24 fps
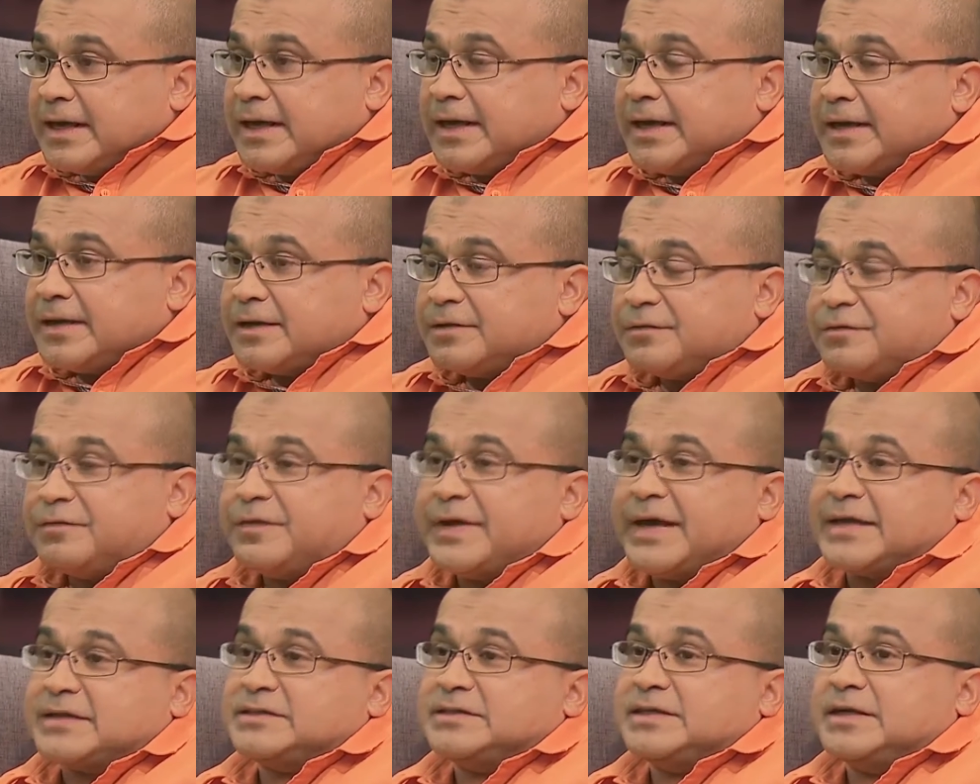and it
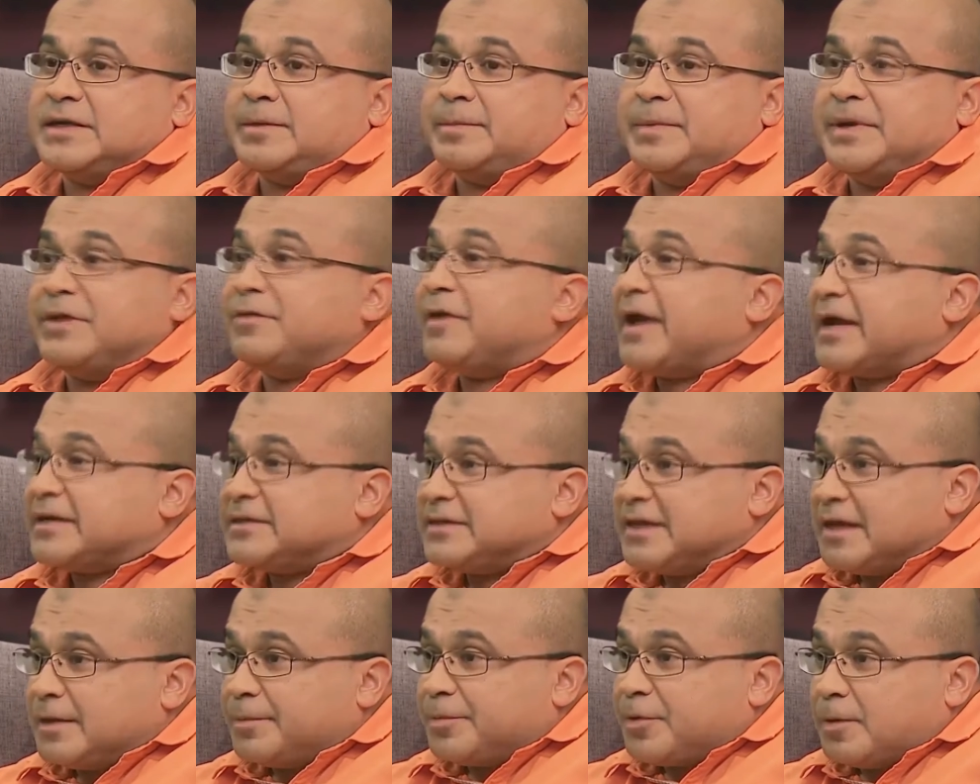affects
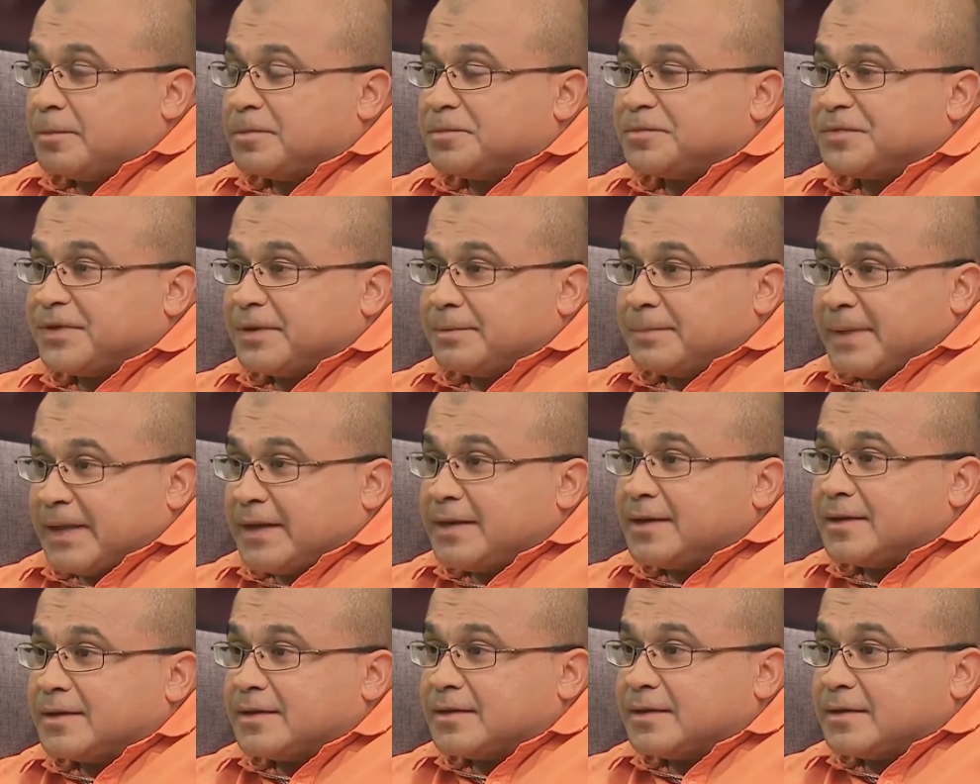erectile problems in
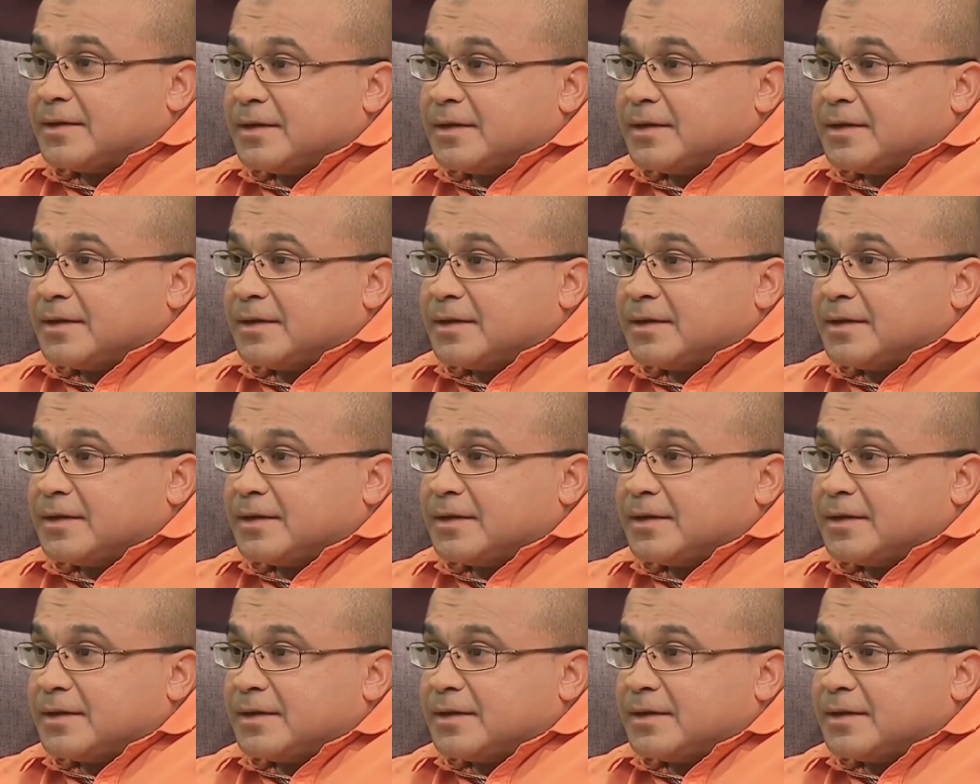men.